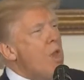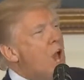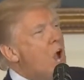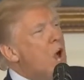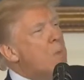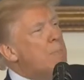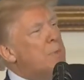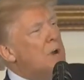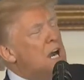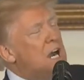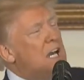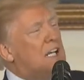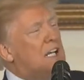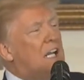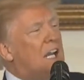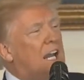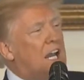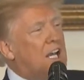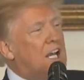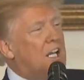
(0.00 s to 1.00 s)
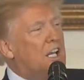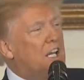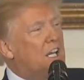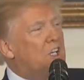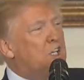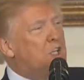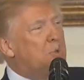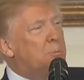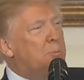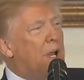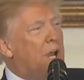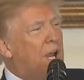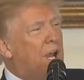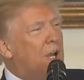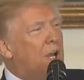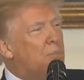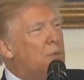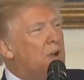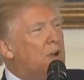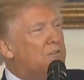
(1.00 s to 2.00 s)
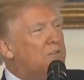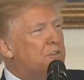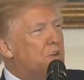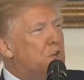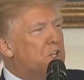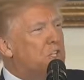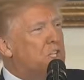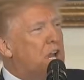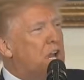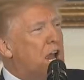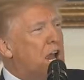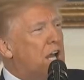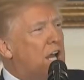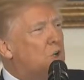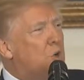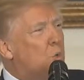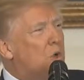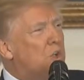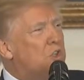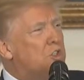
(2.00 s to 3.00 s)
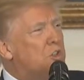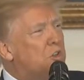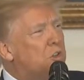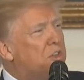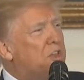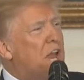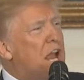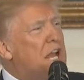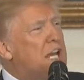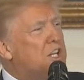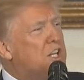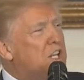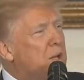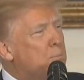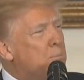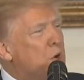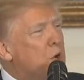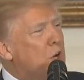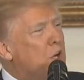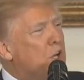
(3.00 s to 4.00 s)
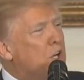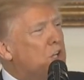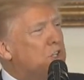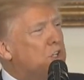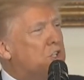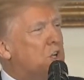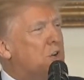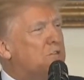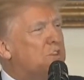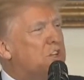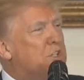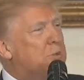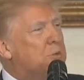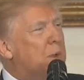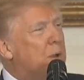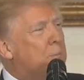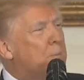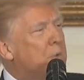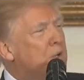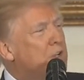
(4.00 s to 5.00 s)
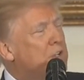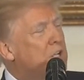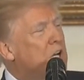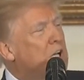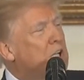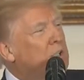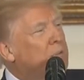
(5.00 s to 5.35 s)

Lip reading: Upon landing in Japan, my first act was to thank the American service members